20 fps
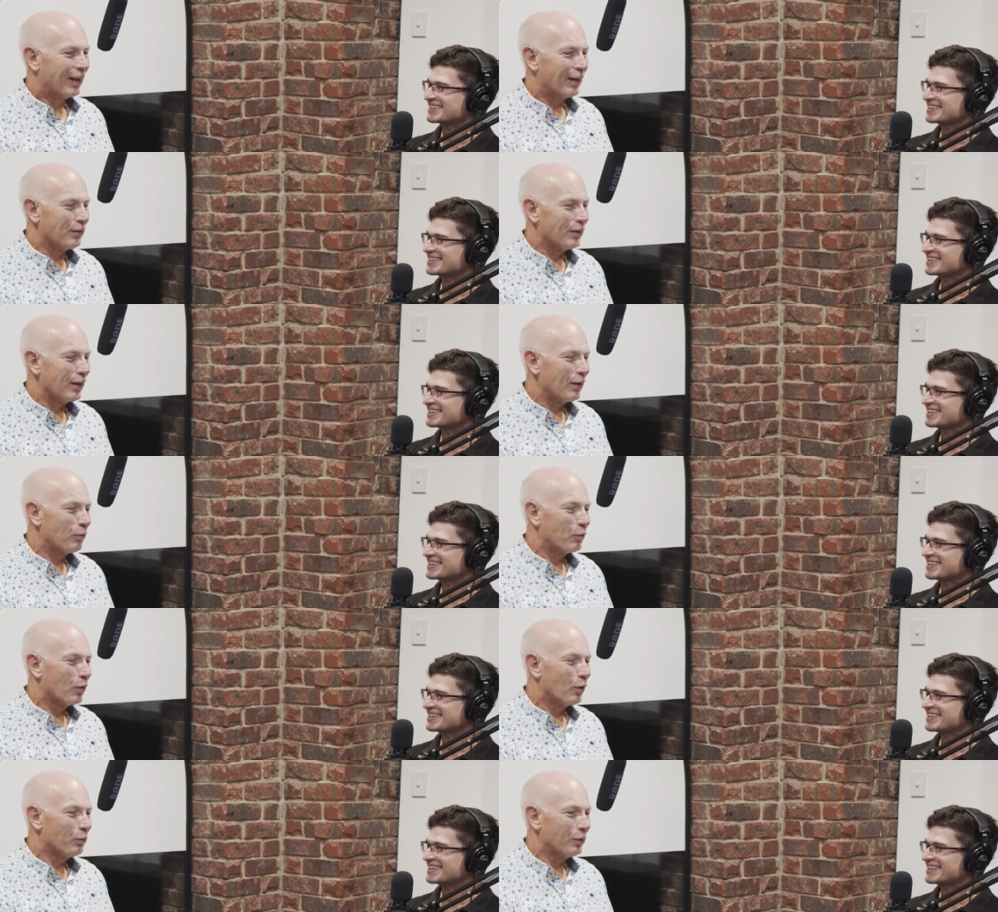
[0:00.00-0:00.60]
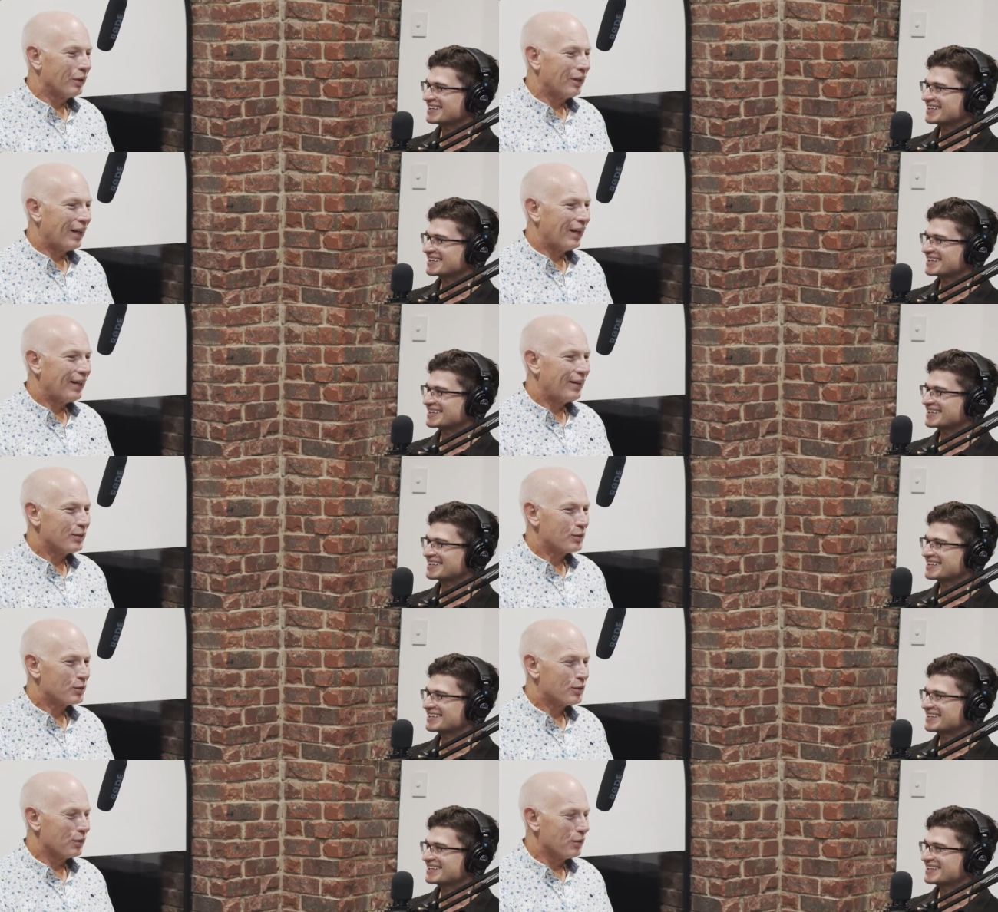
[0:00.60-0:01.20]
Speaker 1: I think what we need
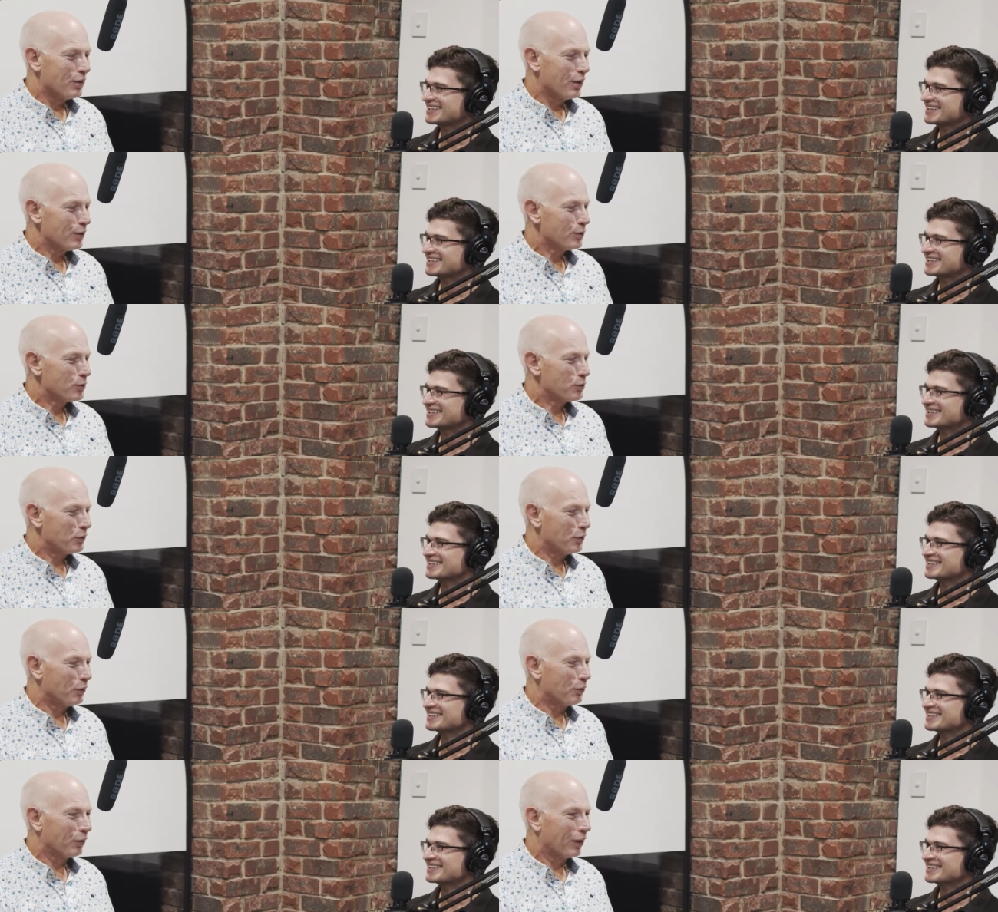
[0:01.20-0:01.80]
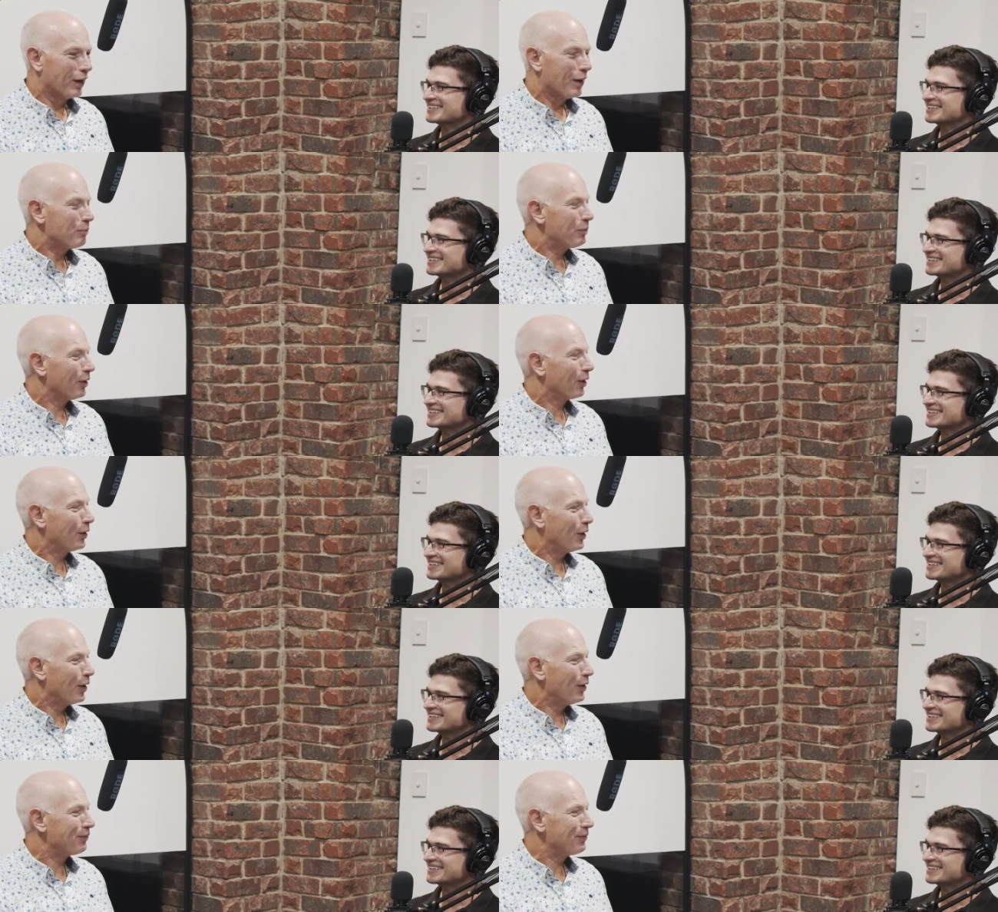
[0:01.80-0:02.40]
is a nice strong cup of
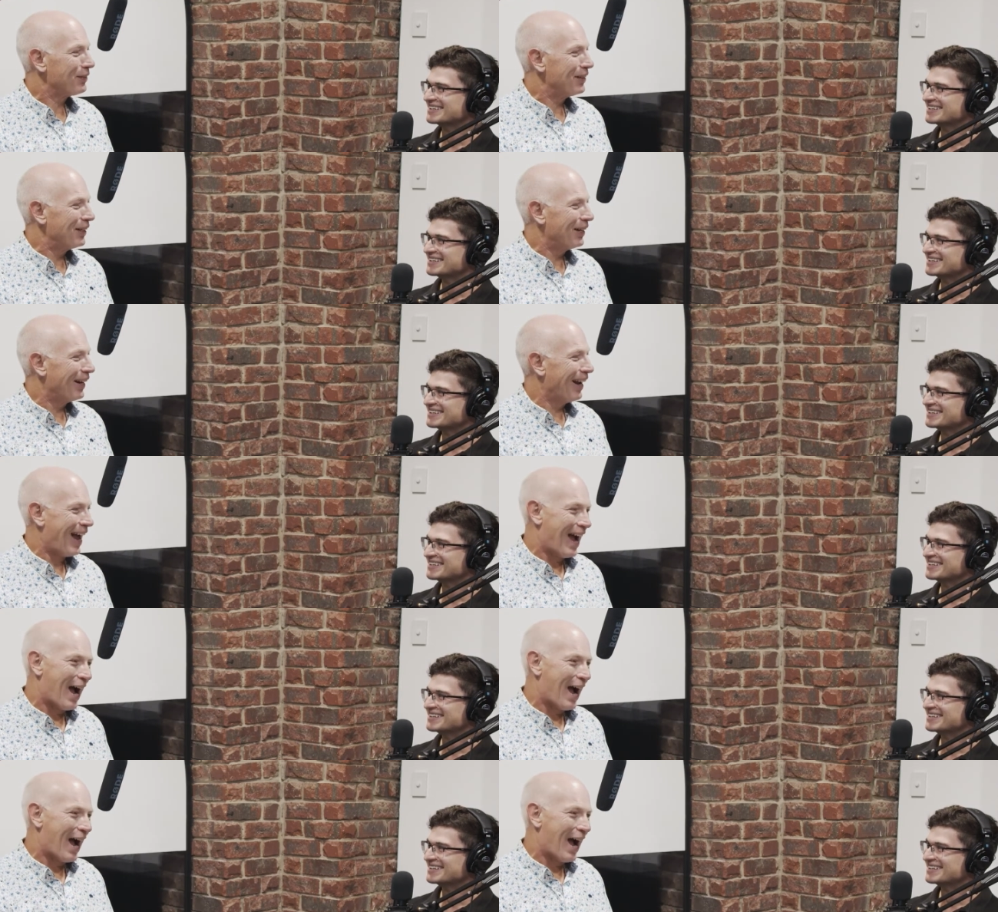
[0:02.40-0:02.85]
coffee and an